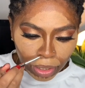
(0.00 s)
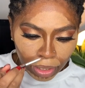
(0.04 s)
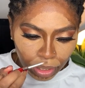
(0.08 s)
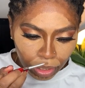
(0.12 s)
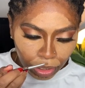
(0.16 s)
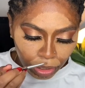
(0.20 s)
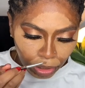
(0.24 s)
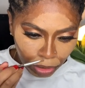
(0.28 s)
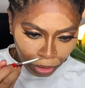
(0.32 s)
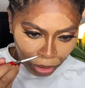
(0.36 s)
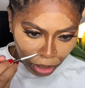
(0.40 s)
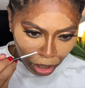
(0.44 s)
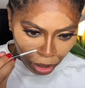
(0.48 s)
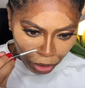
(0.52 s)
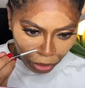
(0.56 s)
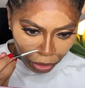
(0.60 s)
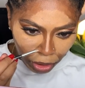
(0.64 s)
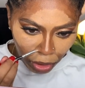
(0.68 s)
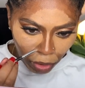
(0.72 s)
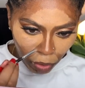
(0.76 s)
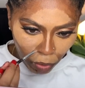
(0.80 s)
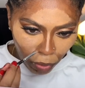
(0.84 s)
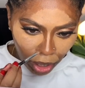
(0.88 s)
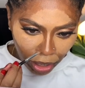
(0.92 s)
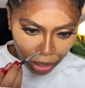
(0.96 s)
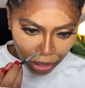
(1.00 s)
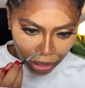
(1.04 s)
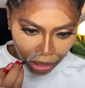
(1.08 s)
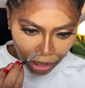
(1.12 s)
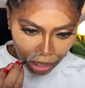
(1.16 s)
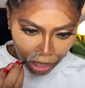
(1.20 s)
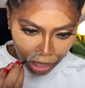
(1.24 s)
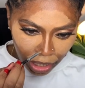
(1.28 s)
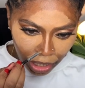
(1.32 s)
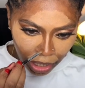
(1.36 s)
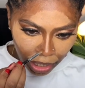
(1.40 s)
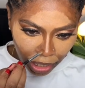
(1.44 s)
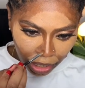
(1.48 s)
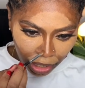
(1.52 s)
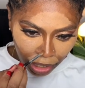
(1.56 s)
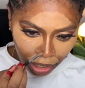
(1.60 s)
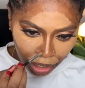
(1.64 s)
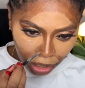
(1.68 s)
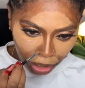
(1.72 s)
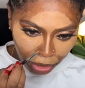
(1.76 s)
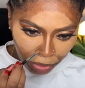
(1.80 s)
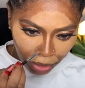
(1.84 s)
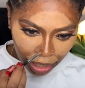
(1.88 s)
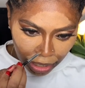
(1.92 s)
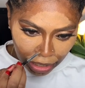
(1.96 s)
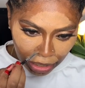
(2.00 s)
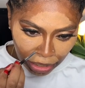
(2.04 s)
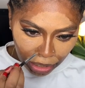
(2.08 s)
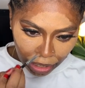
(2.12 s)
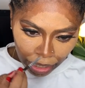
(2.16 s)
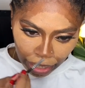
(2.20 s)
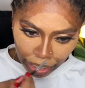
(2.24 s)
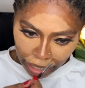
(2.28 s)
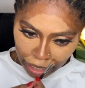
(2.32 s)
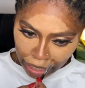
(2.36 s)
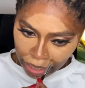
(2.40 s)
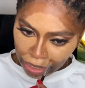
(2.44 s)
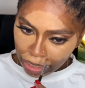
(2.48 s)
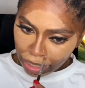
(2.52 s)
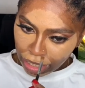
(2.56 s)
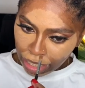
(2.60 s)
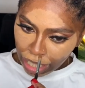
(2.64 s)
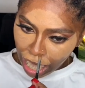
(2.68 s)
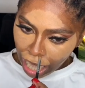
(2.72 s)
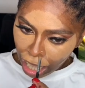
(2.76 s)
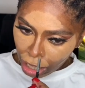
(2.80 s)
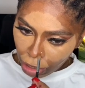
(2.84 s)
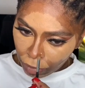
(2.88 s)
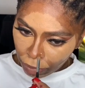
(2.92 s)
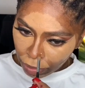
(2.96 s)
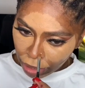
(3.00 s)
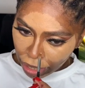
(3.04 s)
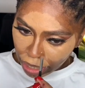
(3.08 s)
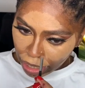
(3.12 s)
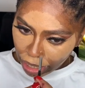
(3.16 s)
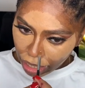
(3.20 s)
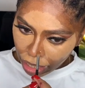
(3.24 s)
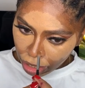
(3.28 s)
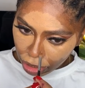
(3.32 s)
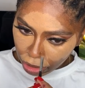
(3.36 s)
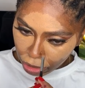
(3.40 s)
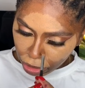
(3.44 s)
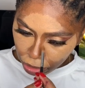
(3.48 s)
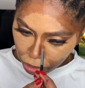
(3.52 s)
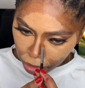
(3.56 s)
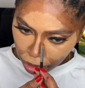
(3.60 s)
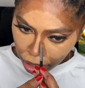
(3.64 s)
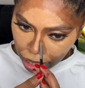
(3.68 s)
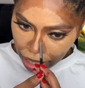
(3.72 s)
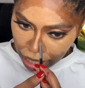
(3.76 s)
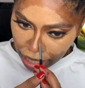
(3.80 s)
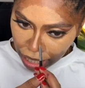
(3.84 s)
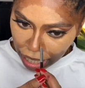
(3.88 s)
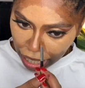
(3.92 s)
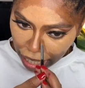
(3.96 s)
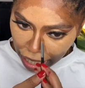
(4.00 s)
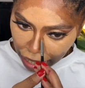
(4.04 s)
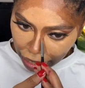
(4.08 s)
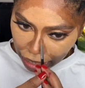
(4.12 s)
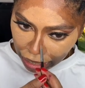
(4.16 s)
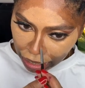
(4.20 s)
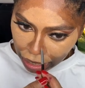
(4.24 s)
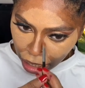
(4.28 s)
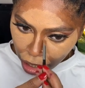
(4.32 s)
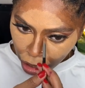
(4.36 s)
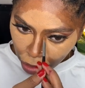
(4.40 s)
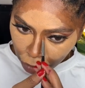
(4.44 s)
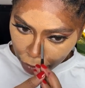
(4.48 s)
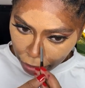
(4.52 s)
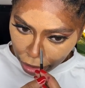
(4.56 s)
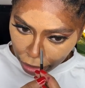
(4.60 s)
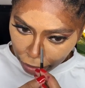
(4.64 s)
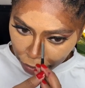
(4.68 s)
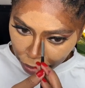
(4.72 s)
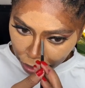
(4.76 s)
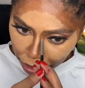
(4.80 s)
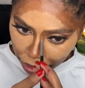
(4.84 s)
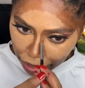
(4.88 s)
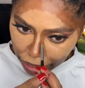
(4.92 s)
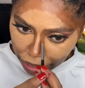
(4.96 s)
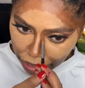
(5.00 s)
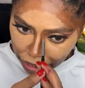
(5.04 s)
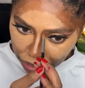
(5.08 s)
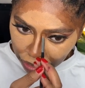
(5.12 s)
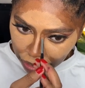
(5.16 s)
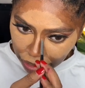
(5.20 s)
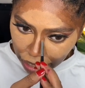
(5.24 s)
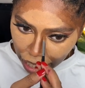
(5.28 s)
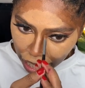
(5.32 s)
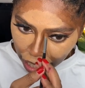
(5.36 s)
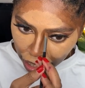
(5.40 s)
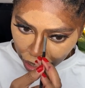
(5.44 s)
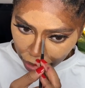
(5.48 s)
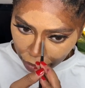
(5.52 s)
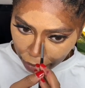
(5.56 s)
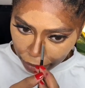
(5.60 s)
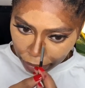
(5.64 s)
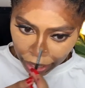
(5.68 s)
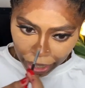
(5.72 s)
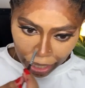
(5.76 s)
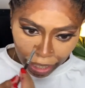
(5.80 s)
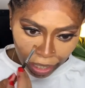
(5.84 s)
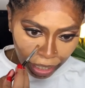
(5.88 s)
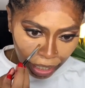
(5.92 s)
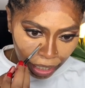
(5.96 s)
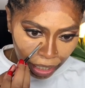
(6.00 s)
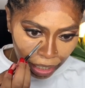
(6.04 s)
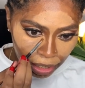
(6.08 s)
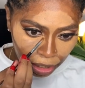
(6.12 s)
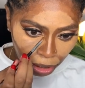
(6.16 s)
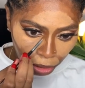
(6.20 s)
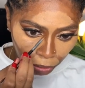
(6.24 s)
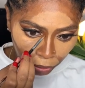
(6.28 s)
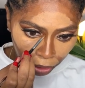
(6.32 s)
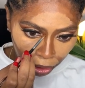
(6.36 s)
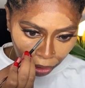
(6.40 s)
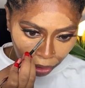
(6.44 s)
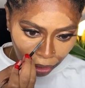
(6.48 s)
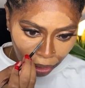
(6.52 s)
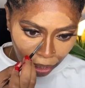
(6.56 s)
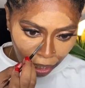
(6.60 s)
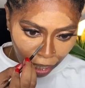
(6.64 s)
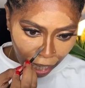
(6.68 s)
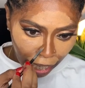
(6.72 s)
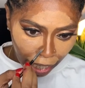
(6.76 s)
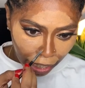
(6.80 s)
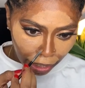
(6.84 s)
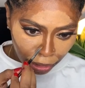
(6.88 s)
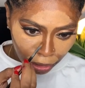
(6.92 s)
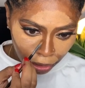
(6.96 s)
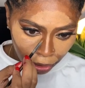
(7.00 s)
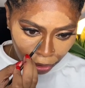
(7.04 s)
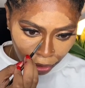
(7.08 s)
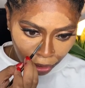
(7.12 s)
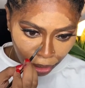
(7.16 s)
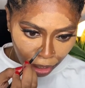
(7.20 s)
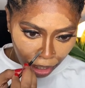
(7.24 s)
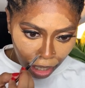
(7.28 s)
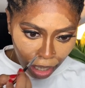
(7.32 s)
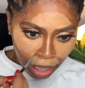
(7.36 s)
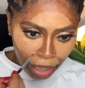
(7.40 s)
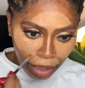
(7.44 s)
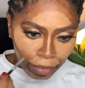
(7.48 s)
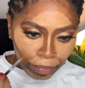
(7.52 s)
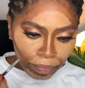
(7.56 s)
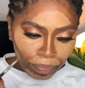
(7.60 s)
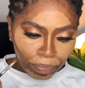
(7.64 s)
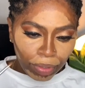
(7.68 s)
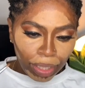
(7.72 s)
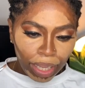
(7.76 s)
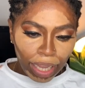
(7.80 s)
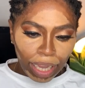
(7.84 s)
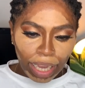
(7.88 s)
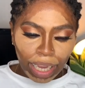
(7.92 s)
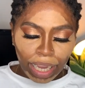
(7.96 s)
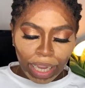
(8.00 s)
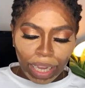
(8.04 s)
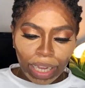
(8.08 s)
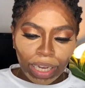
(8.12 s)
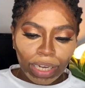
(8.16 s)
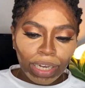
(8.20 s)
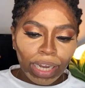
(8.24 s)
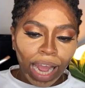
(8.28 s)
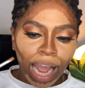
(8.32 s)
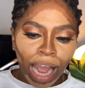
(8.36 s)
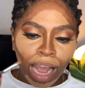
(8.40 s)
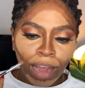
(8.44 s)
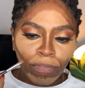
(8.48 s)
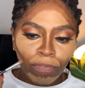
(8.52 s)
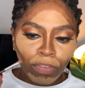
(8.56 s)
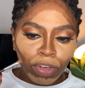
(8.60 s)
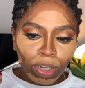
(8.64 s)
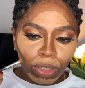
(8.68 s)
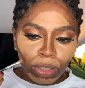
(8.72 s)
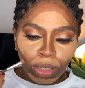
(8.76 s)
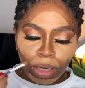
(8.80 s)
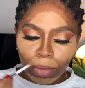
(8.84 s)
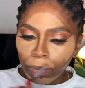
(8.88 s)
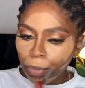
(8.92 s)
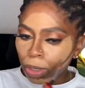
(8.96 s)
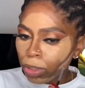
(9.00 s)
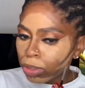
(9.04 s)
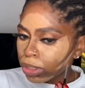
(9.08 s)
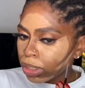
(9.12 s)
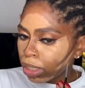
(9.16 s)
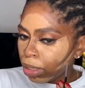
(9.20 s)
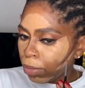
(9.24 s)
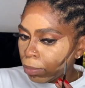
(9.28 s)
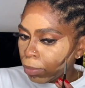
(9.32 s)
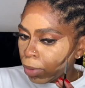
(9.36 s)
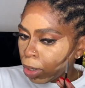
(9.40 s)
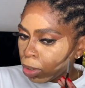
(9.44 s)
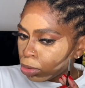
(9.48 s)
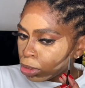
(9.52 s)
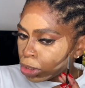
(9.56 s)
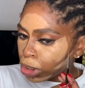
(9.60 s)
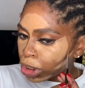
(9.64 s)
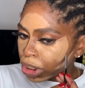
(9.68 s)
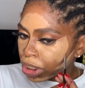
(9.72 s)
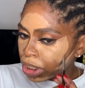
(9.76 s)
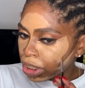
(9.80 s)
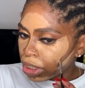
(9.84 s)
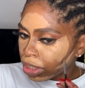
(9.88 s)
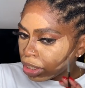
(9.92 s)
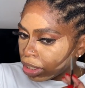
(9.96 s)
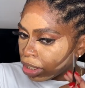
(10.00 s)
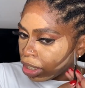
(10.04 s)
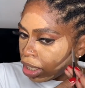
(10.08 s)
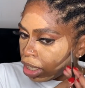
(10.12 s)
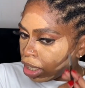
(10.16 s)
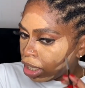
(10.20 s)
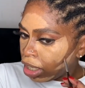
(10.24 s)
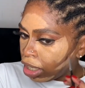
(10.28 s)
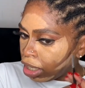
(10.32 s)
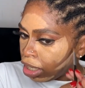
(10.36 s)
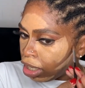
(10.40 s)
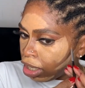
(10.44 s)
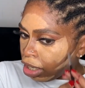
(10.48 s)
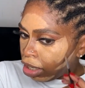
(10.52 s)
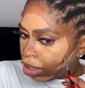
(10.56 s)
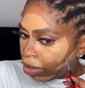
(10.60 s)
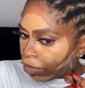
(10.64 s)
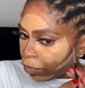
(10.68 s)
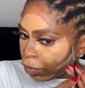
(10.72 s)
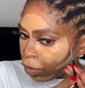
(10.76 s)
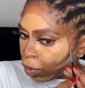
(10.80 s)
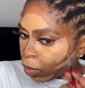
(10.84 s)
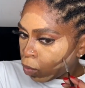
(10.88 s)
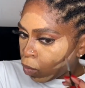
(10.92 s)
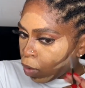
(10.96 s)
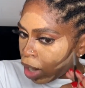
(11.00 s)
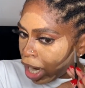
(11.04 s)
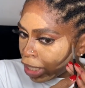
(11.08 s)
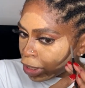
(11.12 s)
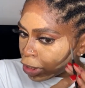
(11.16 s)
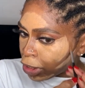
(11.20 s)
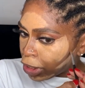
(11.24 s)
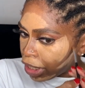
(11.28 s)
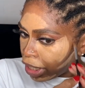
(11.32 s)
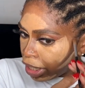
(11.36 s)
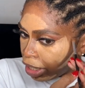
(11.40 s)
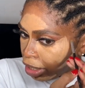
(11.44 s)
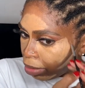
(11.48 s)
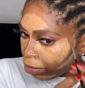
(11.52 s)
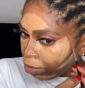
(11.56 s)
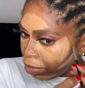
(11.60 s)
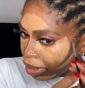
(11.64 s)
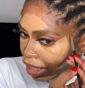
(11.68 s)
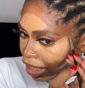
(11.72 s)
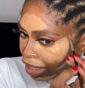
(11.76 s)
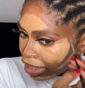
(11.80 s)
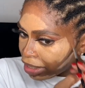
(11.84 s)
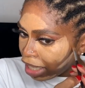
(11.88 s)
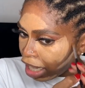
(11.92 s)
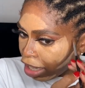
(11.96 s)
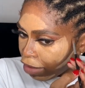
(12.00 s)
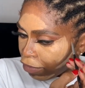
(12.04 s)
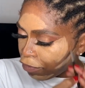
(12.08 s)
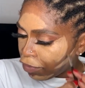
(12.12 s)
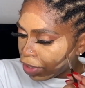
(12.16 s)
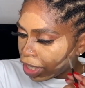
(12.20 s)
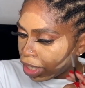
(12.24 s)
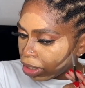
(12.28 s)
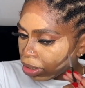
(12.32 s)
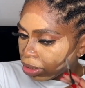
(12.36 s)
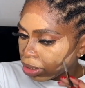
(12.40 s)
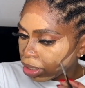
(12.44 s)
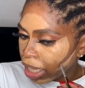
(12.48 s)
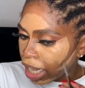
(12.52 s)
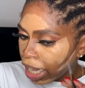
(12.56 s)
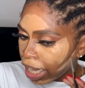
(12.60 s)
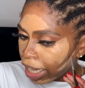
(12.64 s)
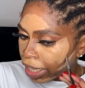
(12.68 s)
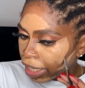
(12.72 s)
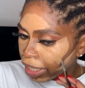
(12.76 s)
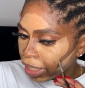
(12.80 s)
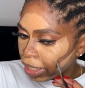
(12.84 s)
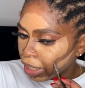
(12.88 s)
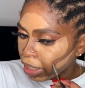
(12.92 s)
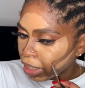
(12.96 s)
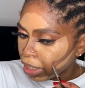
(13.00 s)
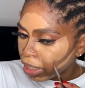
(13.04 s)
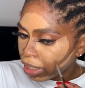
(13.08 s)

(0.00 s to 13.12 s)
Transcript: You know, the crazy thing is, the guy who played the uncle, I cannot remember his name, but he is a really good actor. And I felt the most emotion from watching him, because I felt like